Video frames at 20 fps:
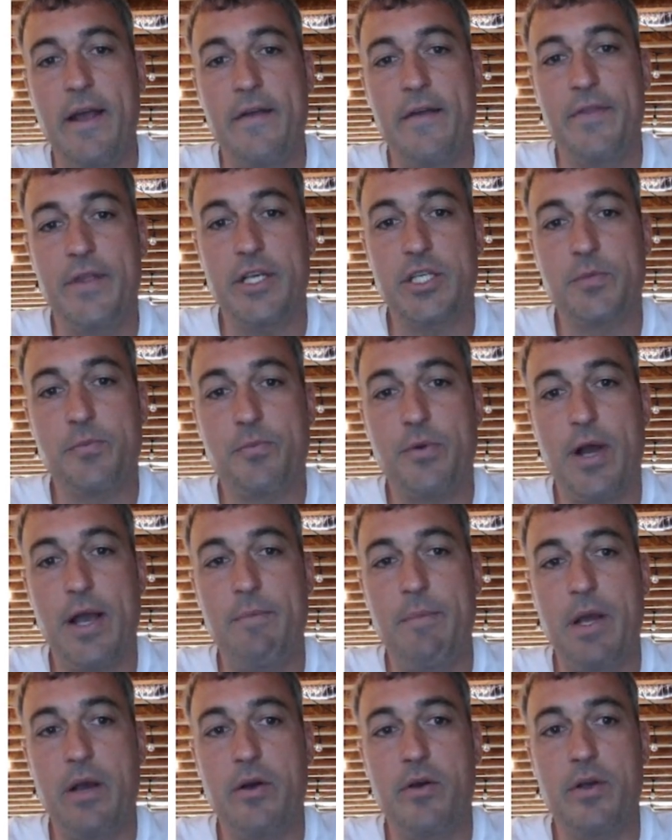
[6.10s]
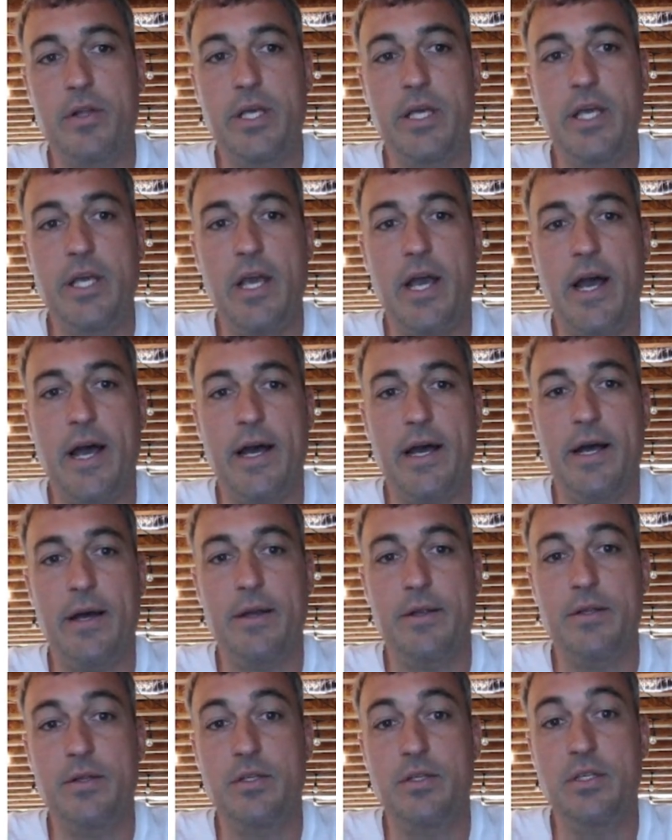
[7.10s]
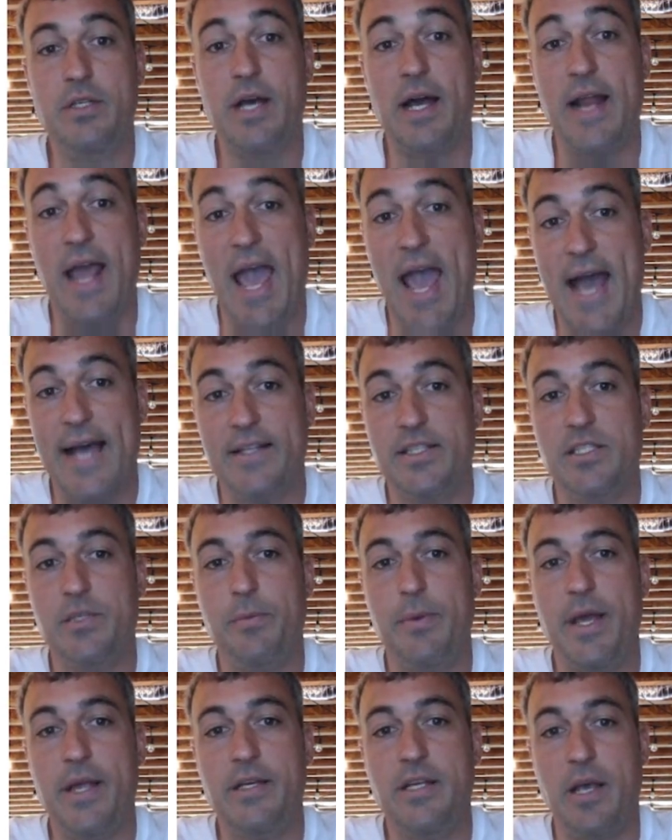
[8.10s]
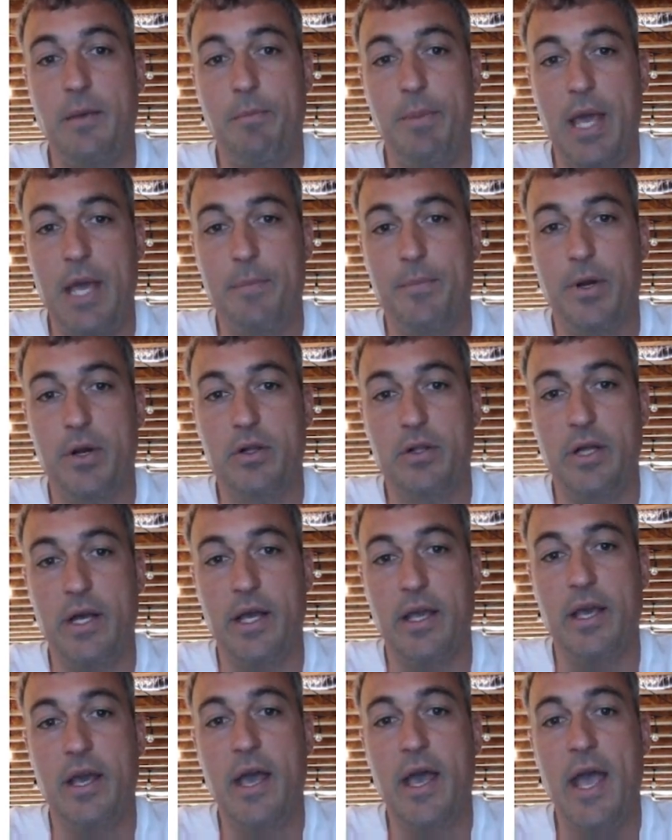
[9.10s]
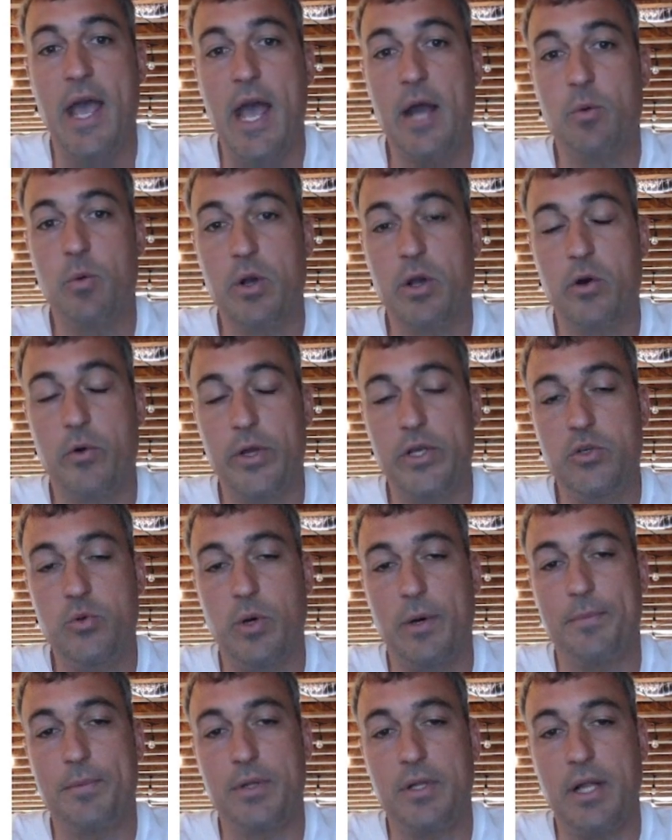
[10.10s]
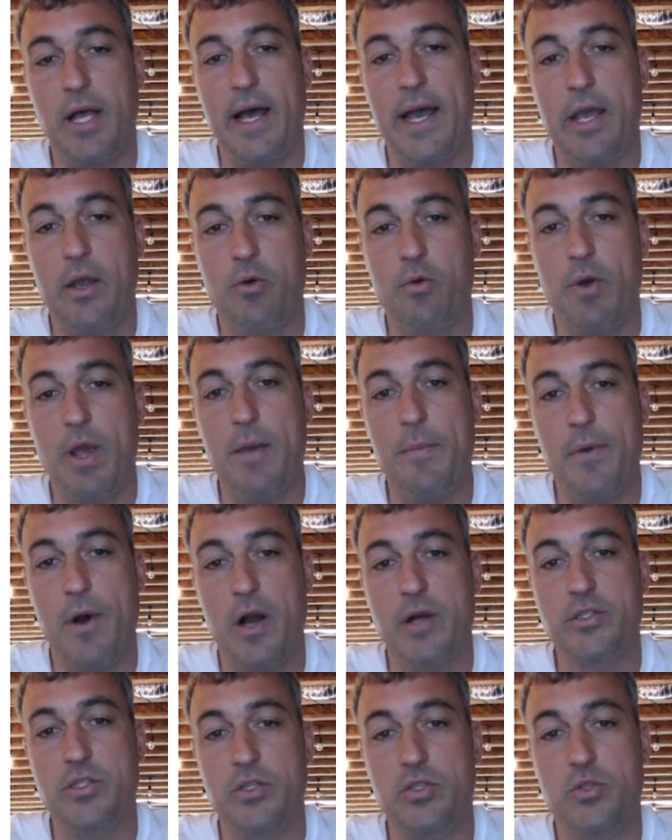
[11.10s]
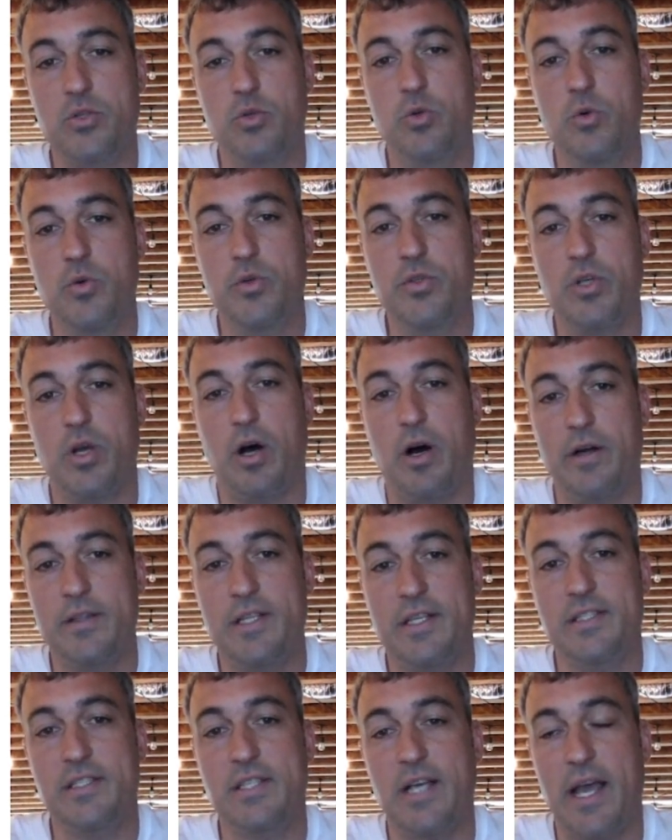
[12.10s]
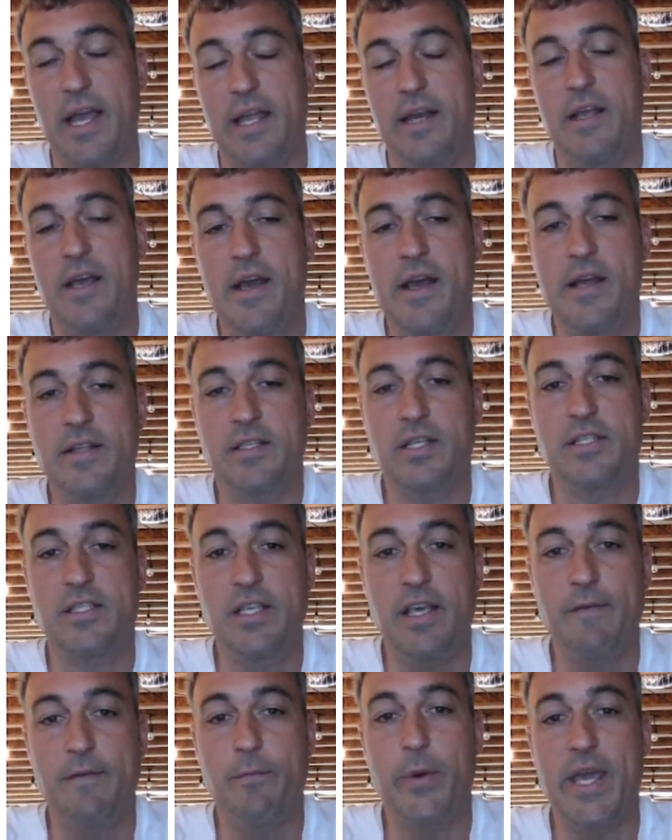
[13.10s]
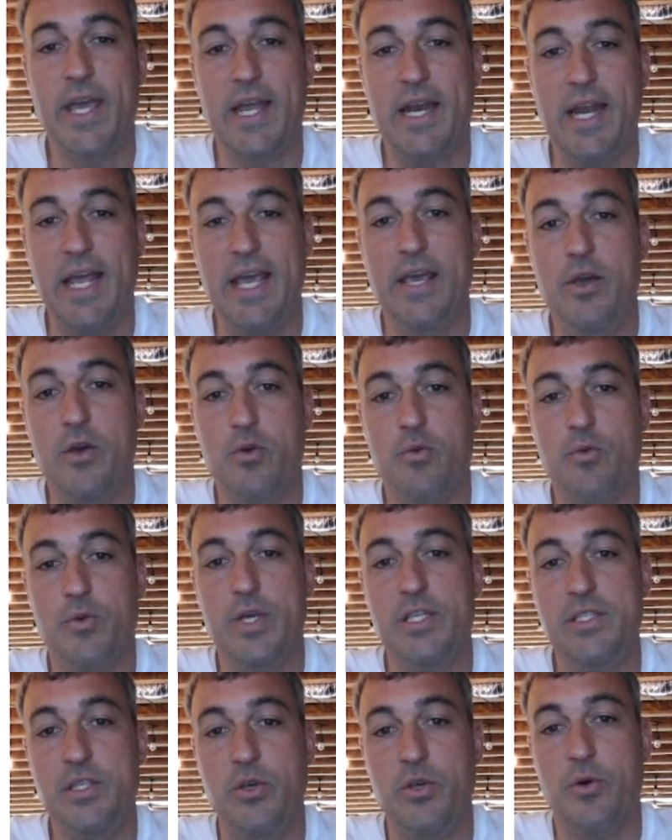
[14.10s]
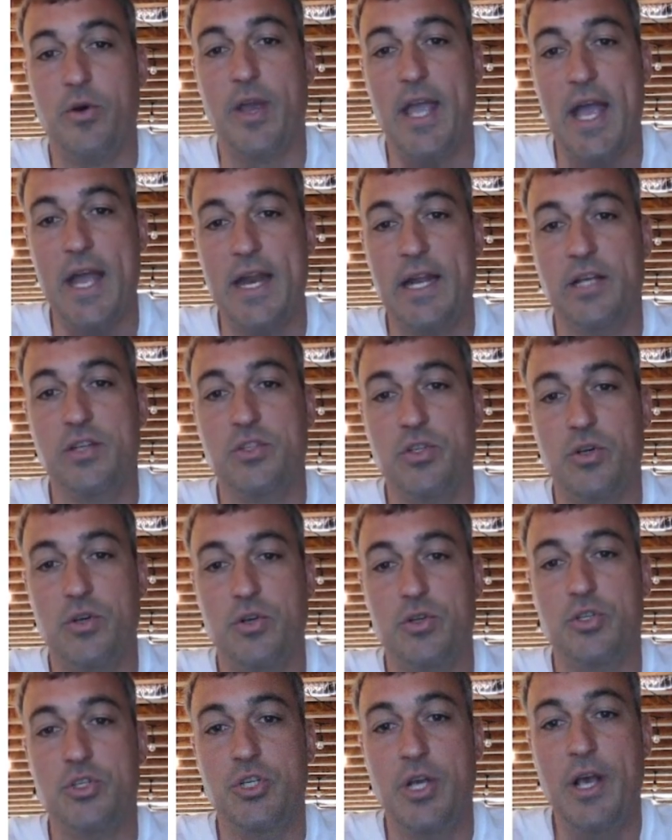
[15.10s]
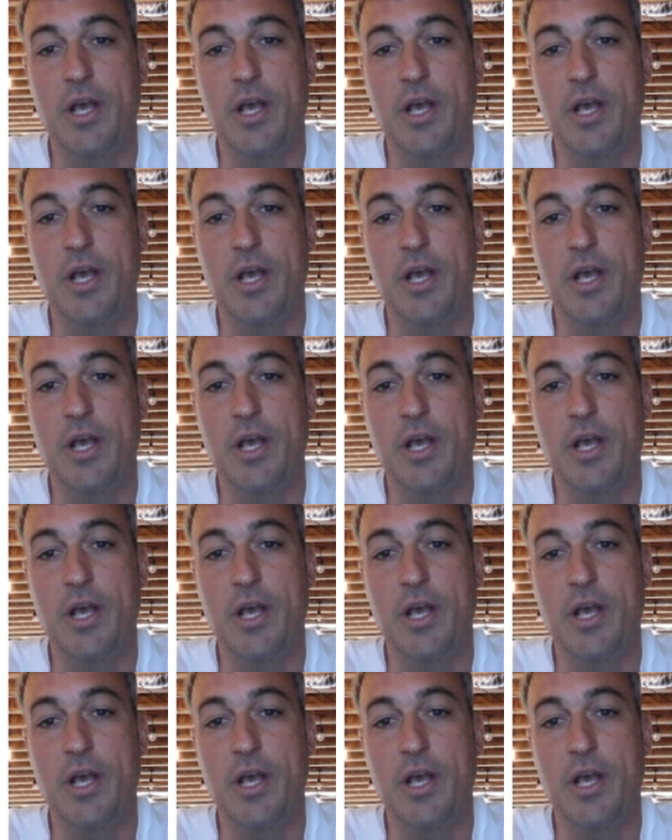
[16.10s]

that has primarily done ad spend and pay-per-click, and we're going to apply Graibox's tools on the site to see if we can increase the organic search